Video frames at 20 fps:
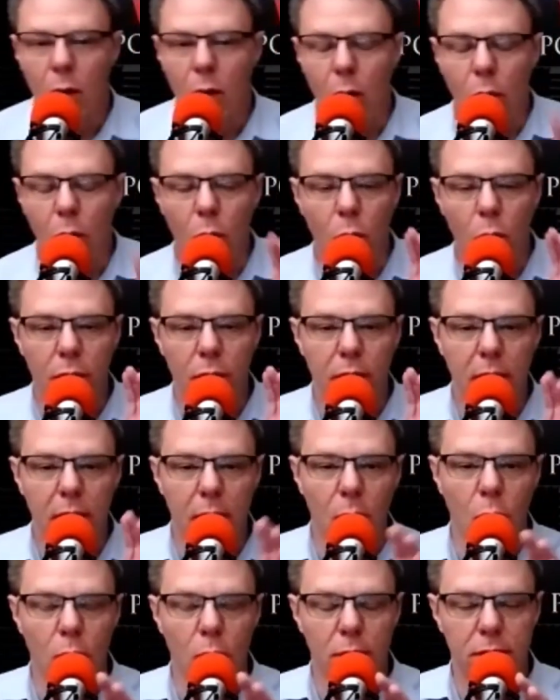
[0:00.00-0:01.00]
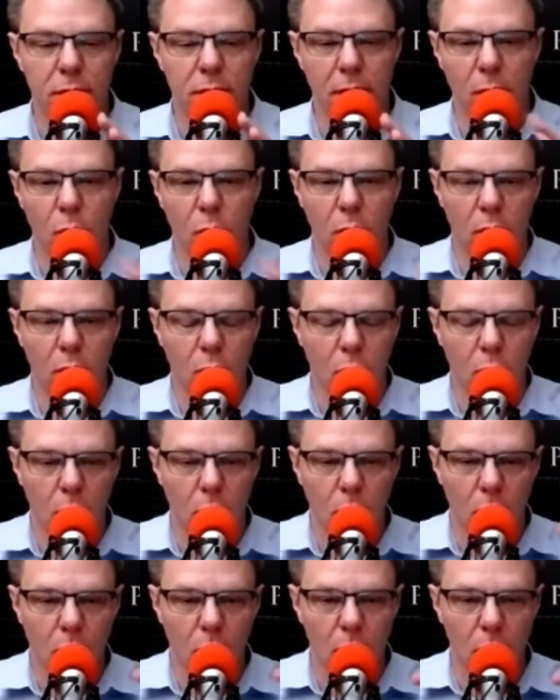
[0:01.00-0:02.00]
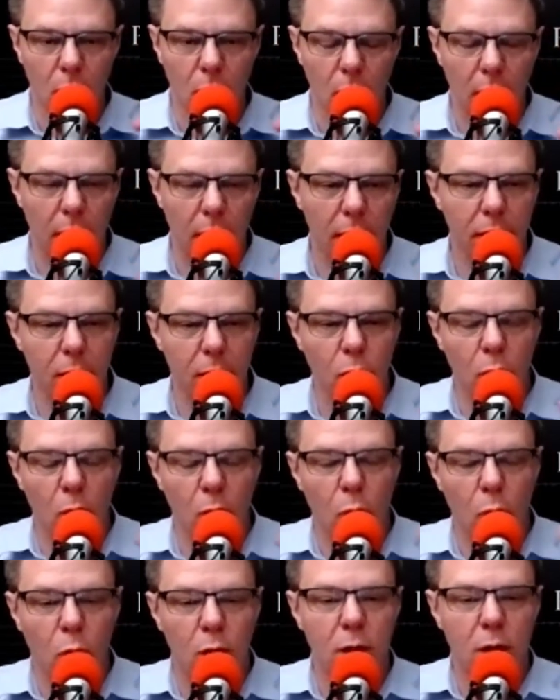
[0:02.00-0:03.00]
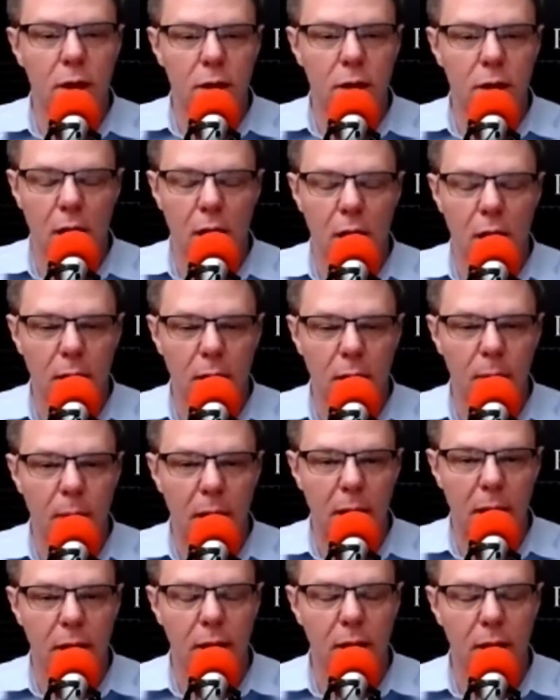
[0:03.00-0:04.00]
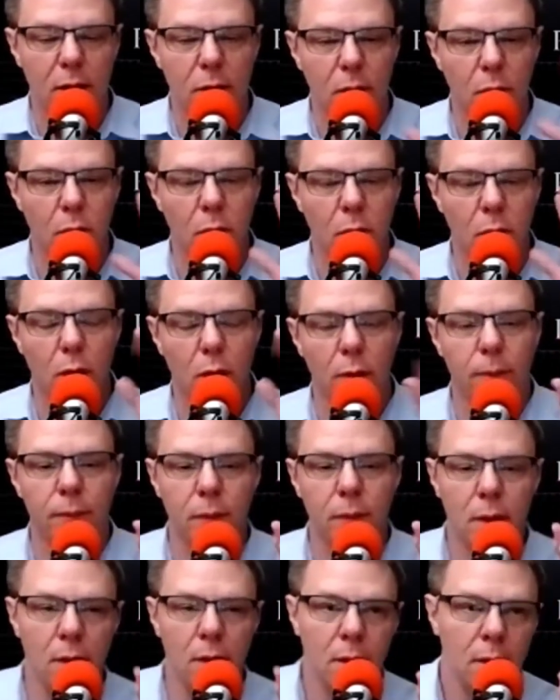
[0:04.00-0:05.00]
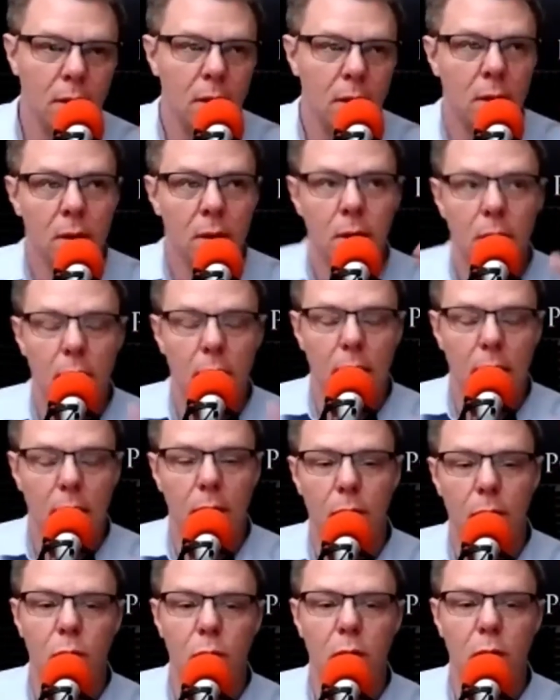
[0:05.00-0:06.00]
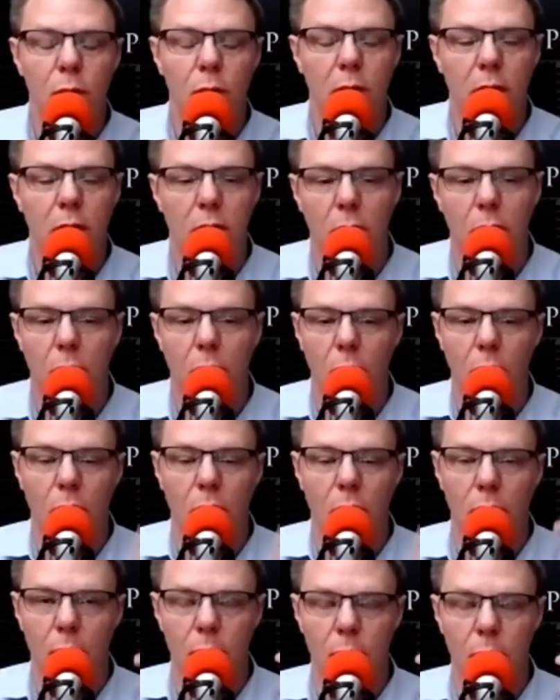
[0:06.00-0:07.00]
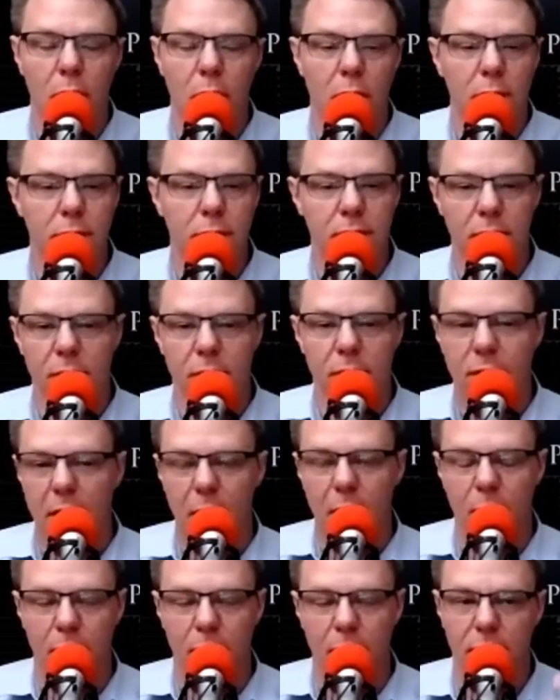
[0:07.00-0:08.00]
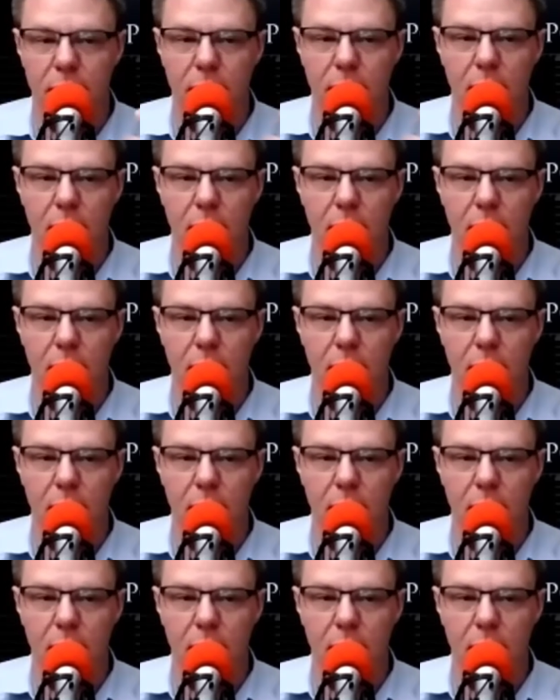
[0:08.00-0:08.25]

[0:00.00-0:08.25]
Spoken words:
One thing I will say, what we're going to talk about here, well, in regards to the virus,